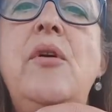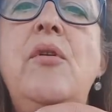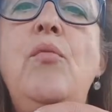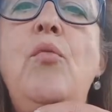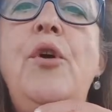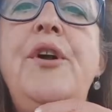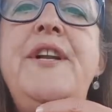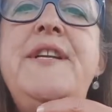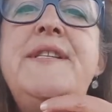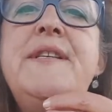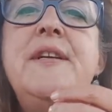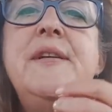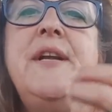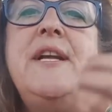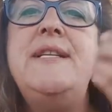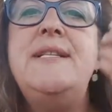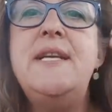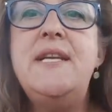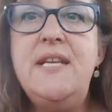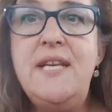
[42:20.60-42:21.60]
What is it?
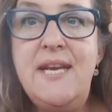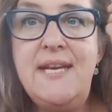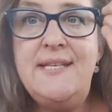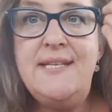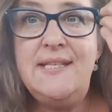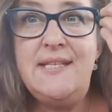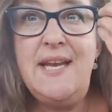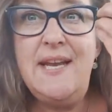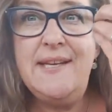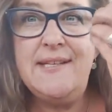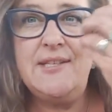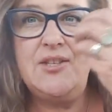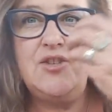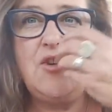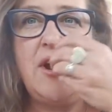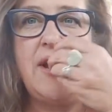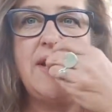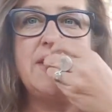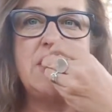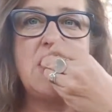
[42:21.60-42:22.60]
It's a yeast
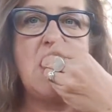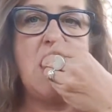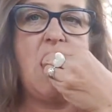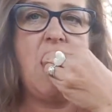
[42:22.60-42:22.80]
extract.